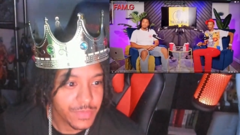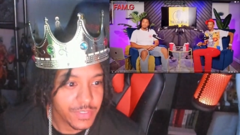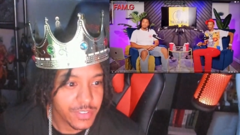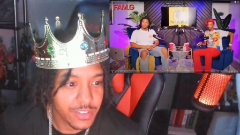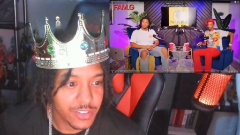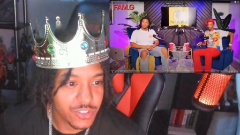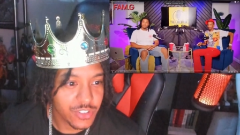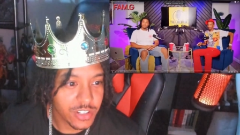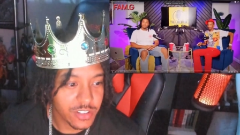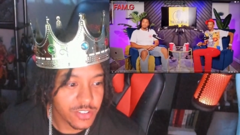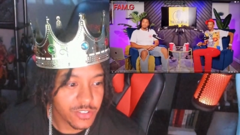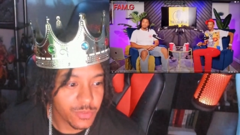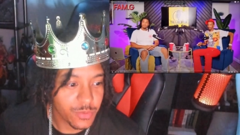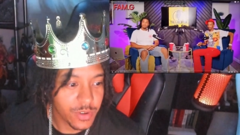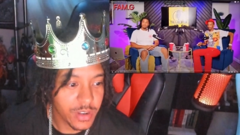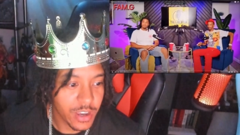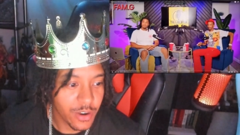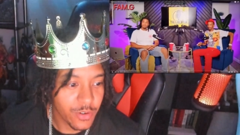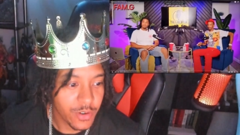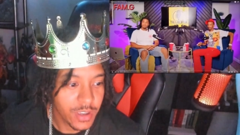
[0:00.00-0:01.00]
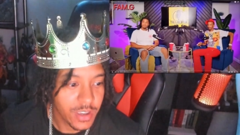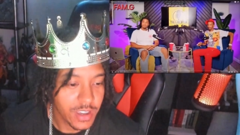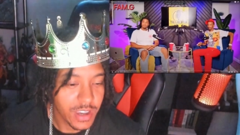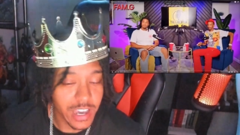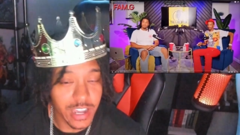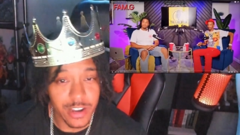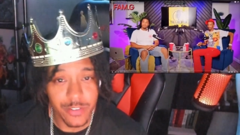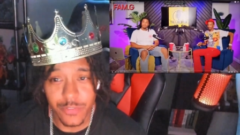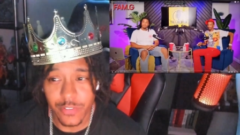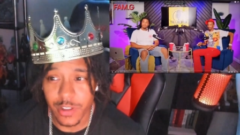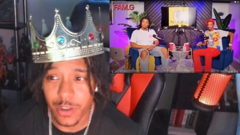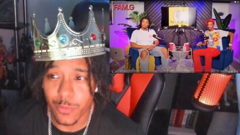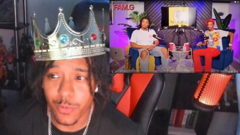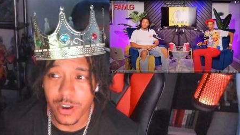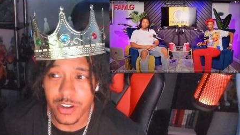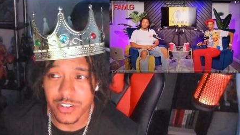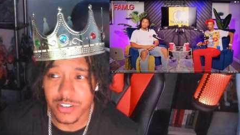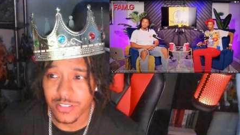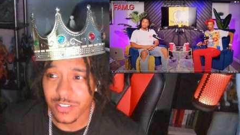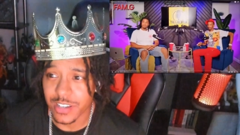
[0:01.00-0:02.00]
So let's check this one out. I didn't feel like
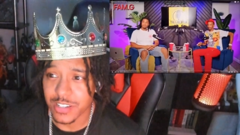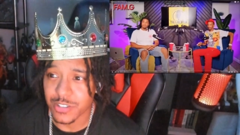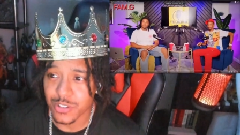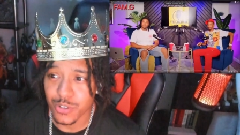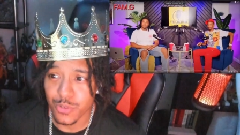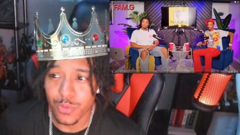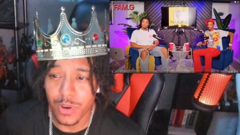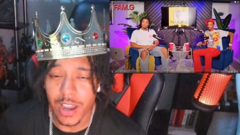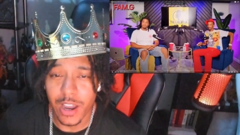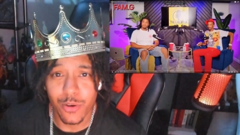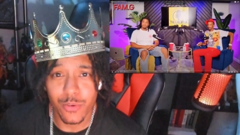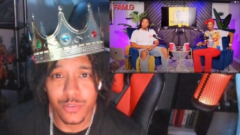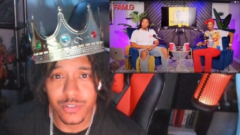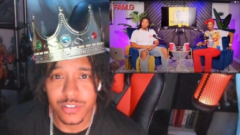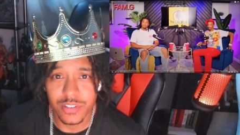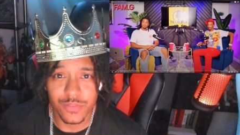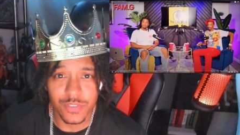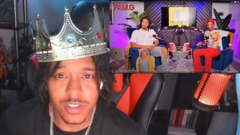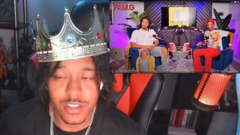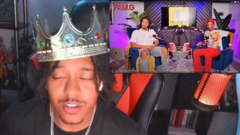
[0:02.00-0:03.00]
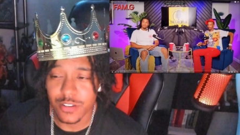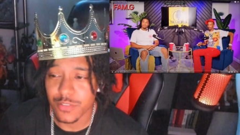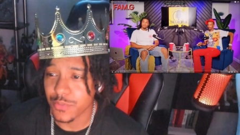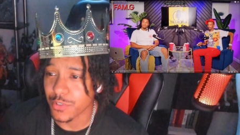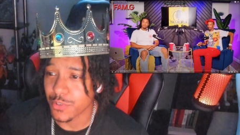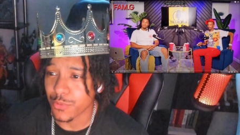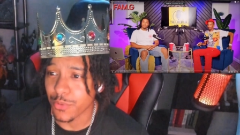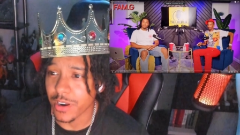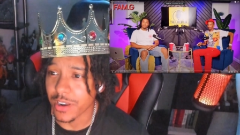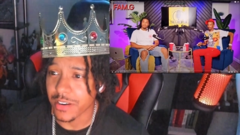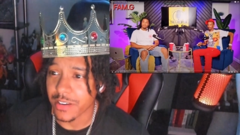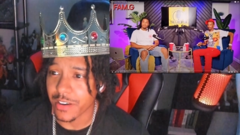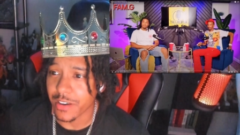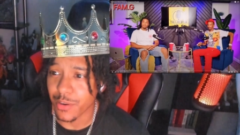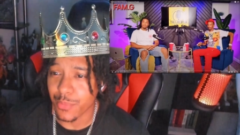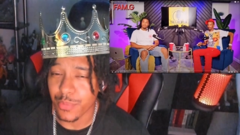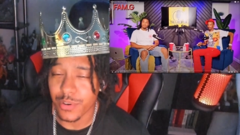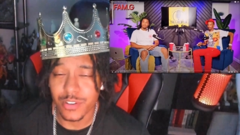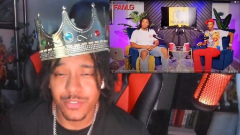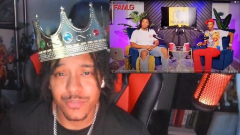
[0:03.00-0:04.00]
watching like 2 hours of an interview right
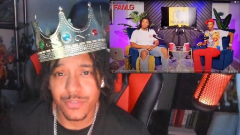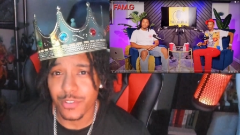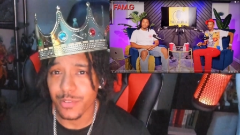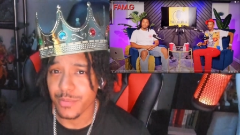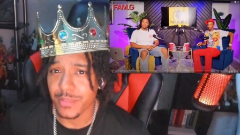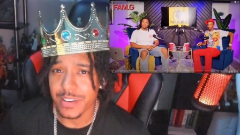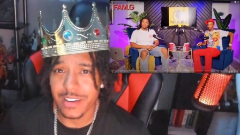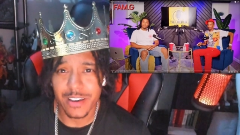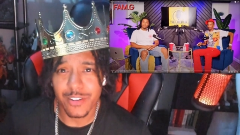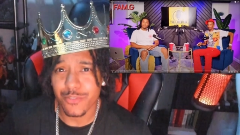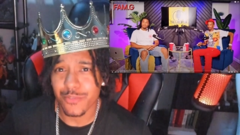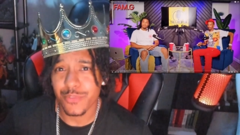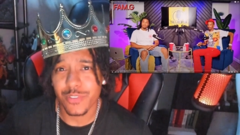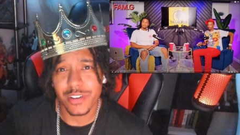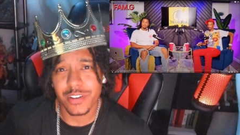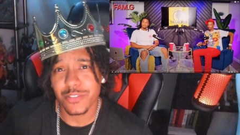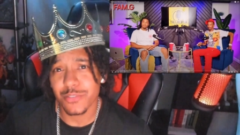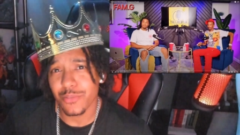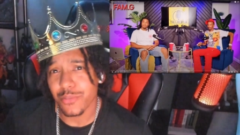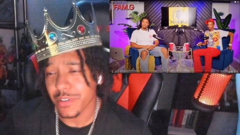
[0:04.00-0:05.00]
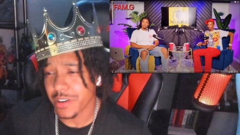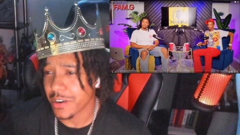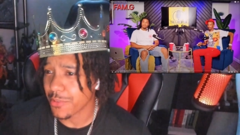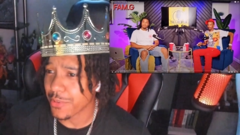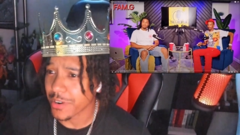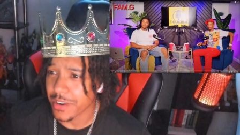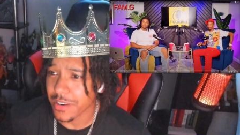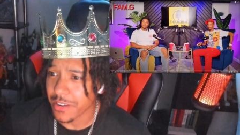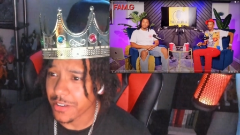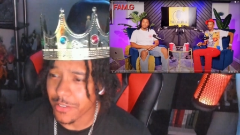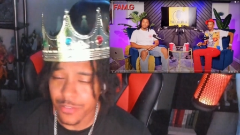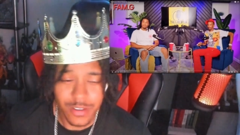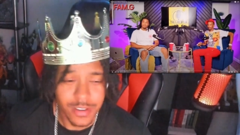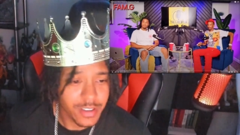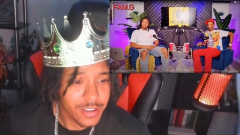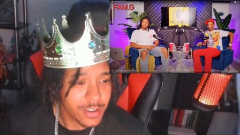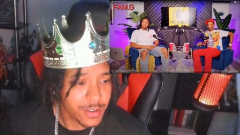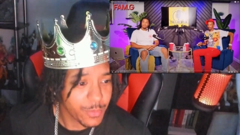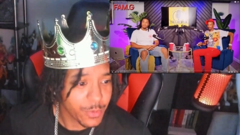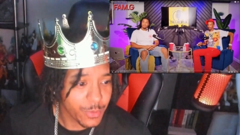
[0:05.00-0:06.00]
now, bro. You feel like, I don't feel like doing that right now.
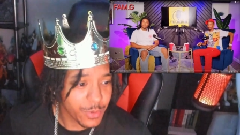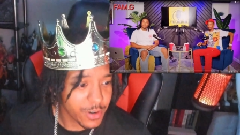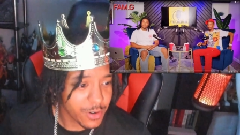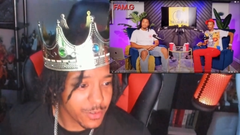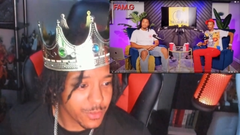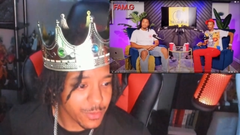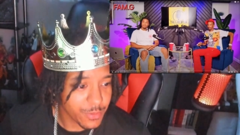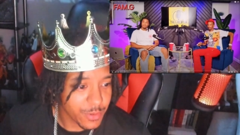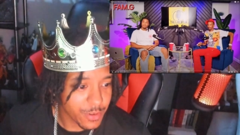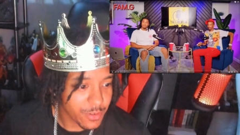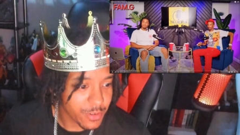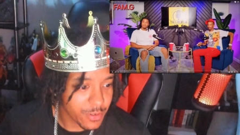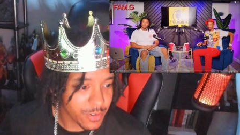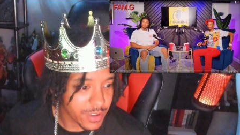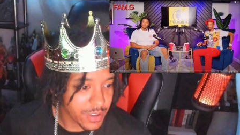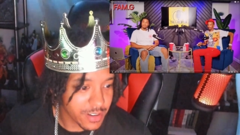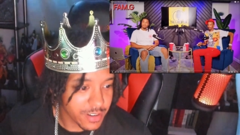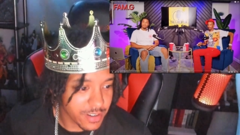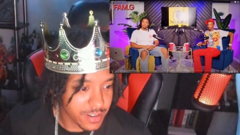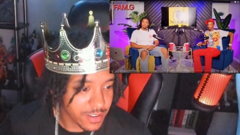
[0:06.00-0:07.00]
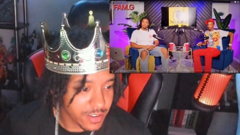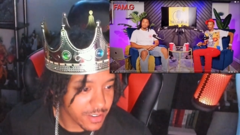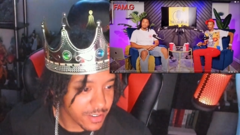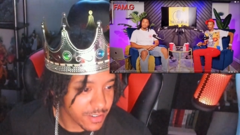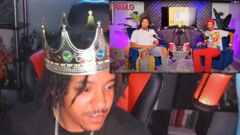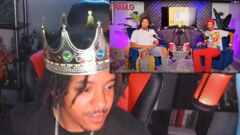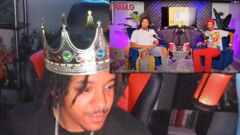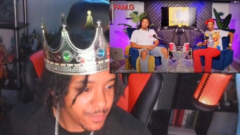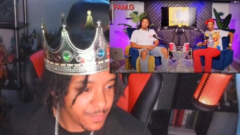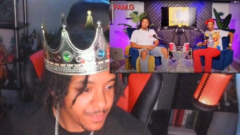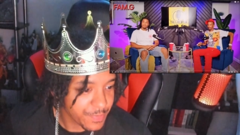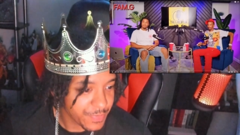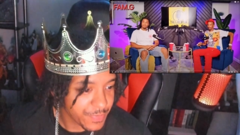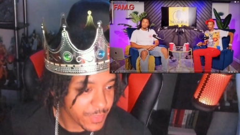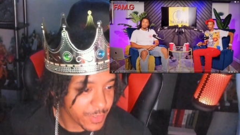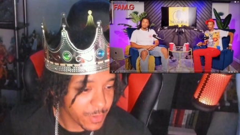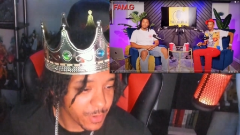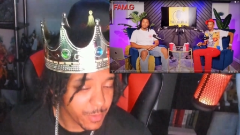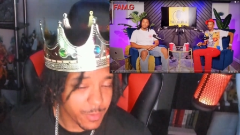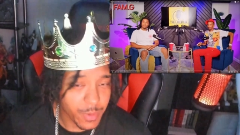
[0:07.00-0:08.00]
But we don't go ahead and
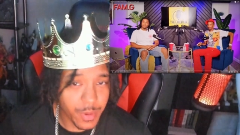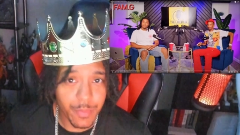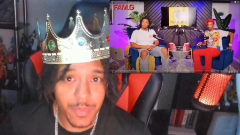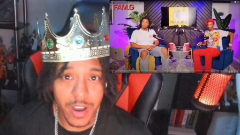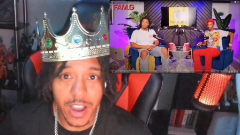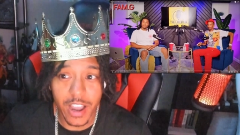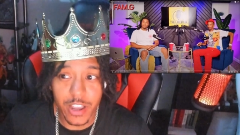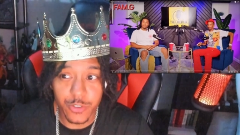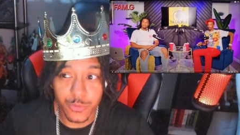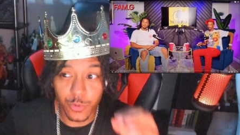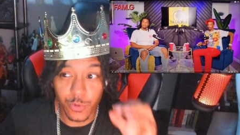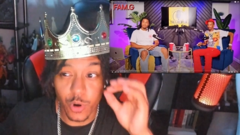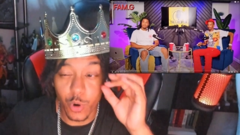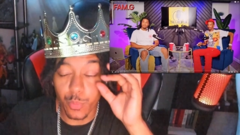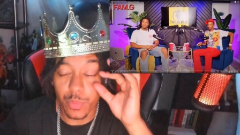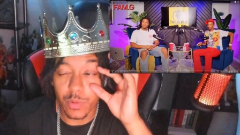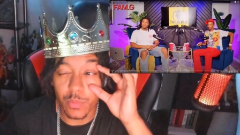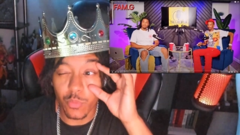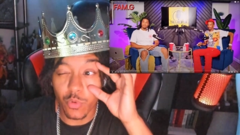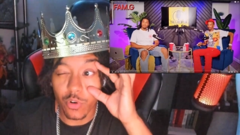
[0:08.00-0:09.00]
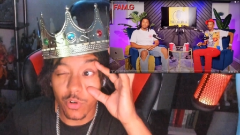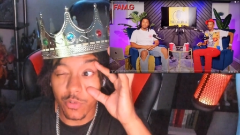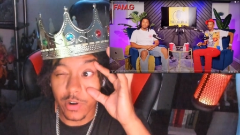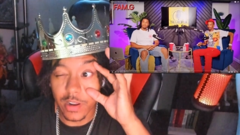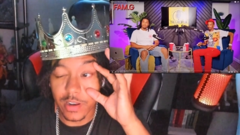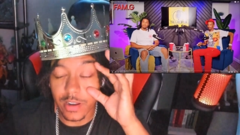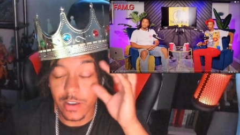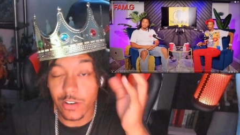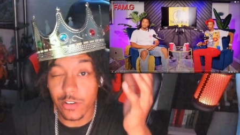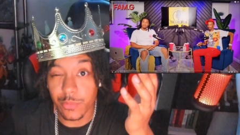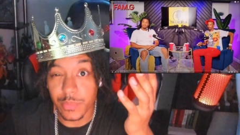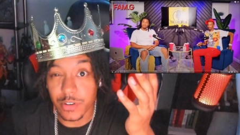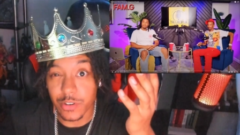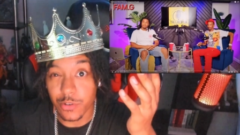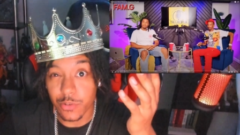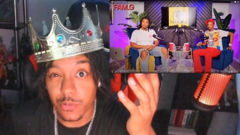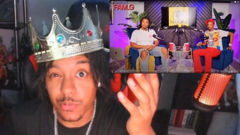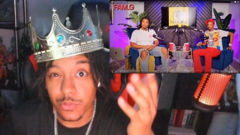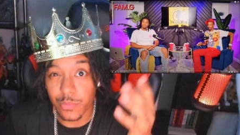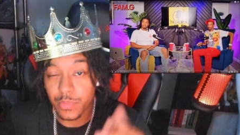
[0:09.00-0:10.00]
maybe my eyes were open more right now, it'd be
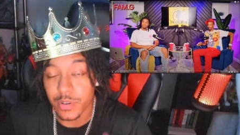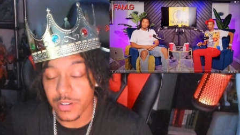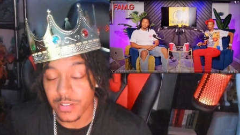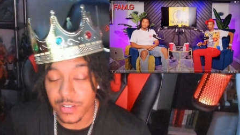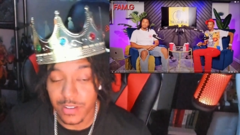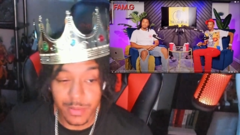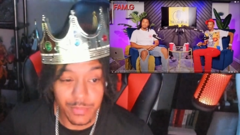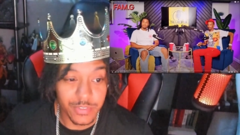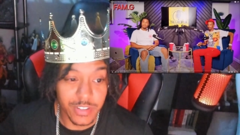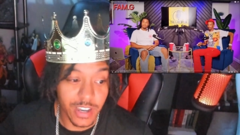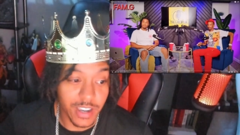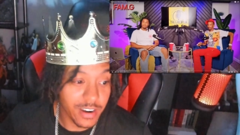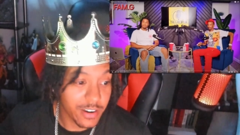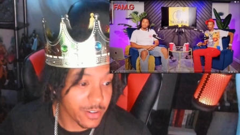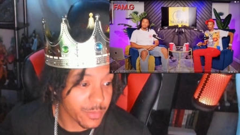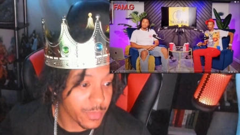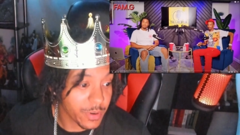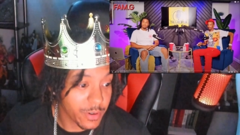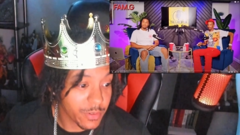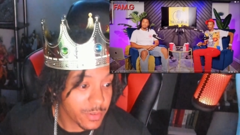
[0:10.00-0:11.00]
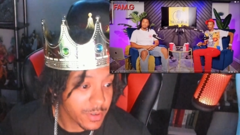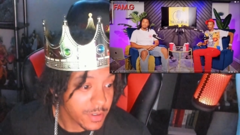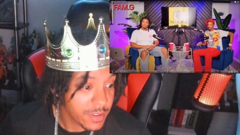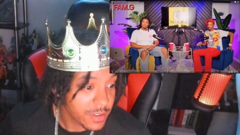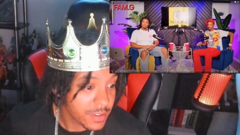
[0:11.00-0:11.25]
cool, but I'm tired, bro.